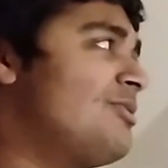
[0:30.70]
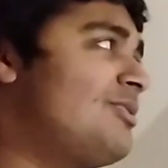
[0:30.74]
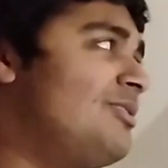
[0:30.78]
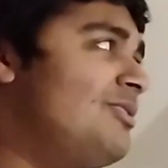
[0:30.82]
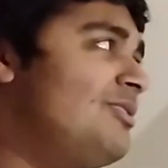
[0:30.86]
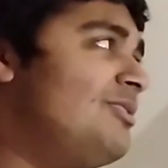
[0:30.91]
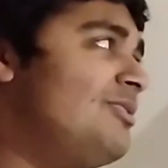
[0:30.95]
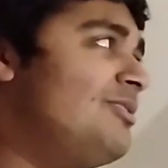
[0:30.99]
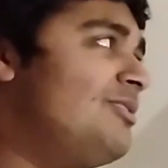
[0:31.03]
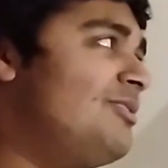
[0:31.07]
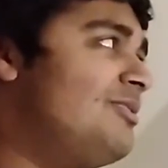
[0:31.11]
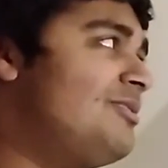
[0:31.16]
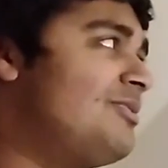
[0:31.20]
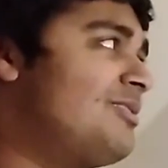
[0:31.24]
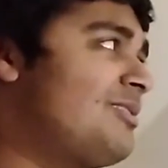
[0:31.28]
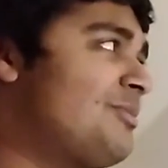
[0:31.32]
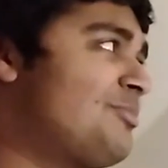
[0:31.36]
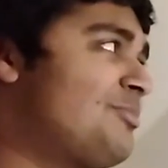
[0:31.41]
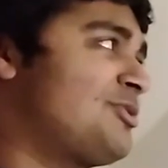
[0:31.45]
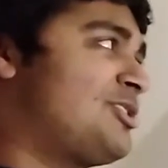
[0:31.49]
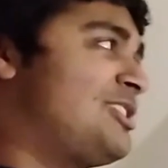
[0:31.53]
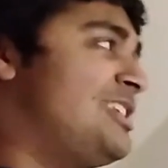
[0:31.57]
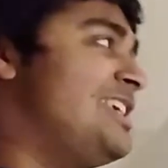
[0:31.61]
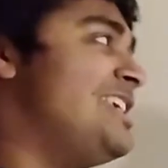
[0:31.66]
the, the
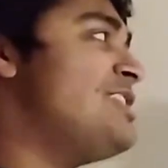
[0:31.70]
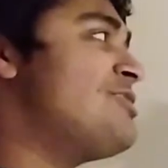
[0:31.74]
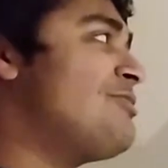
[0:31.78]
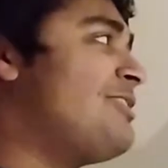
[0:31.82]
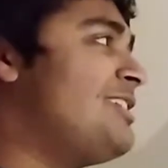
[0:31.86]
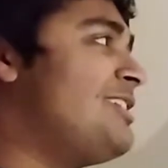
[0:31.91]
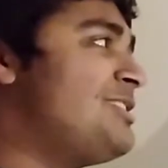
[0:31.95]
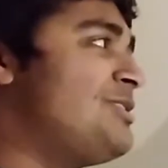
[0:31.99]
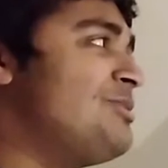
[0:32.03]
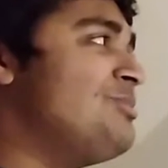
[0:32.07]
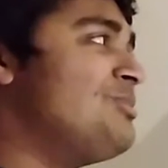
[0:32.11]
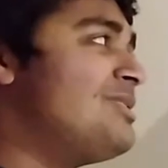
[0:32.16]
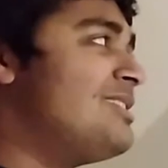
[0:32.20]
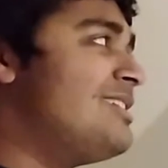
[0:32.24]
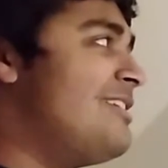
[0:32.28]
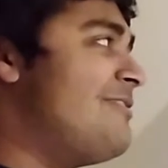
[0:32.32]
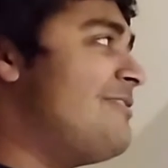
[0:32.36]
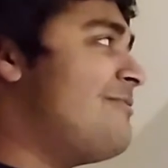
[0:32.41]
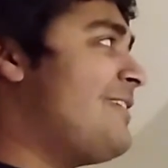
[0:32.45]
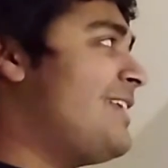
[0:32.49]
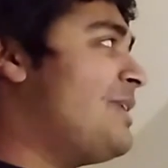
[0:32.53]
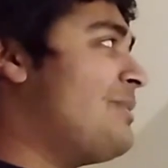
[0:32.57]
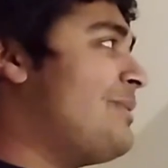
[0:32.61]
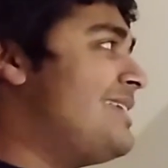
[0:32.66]
procedure I do to
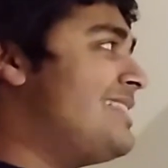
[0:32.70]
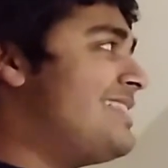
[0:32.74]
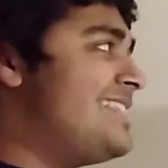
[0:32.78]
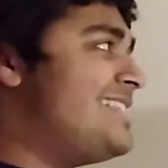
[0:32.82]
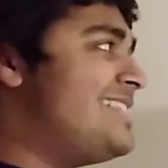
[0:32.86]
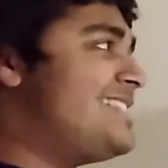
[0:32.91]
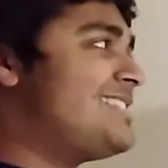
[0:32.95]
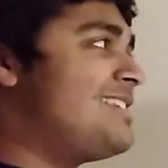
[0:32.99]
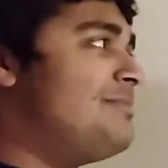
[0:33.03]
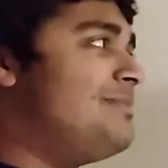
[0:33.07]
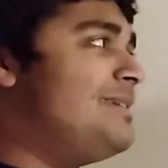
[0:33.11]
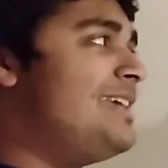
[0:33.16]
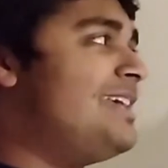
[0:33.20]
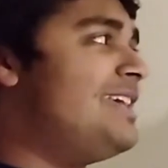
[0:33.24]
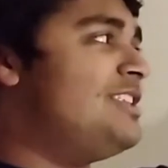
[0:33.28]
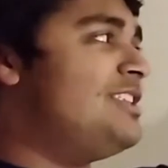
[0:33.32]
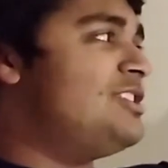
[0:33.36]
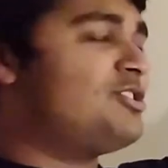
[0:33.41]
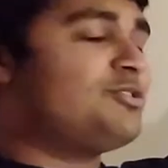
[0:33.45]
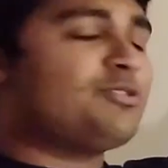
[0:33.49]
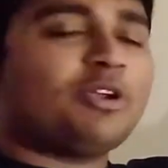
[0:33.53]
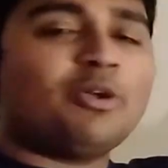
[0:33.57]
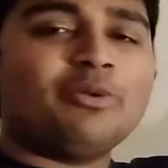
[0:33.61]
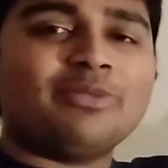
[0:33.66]
evaluate this sum here
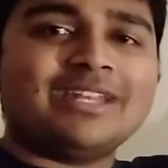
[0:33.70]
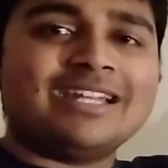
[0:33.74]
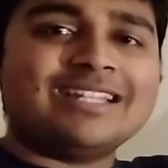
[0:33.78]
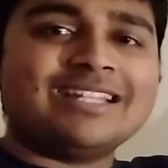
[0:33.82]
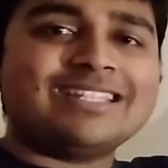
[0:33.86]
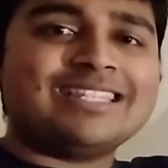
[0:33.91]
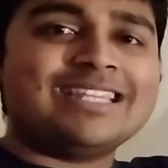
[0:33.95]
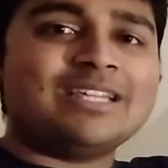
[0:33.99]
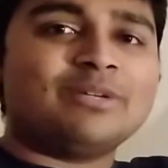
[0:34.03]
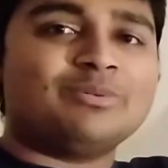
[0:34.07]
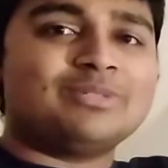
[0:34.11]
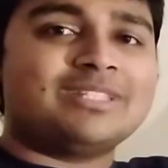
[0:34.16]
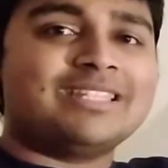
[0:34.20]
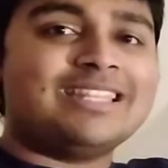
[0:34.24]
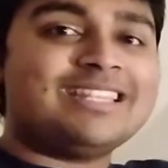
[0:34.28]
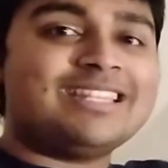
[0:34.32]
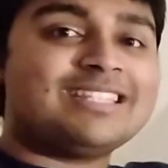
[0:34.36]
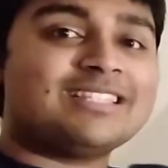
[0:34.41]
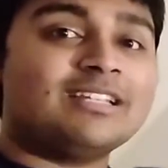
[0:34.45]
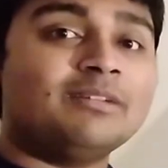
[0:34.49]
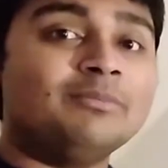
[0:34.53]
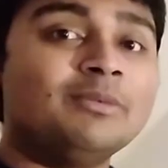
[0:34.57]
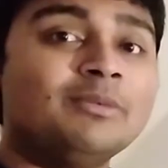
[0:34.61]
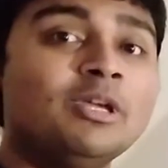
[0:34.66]
and show that it's equal to
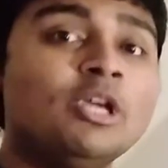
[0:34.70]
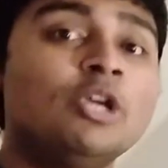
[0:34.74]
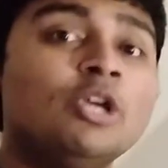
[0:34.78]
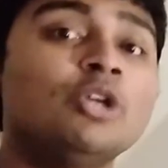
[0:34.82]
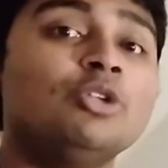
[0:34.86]
this sum,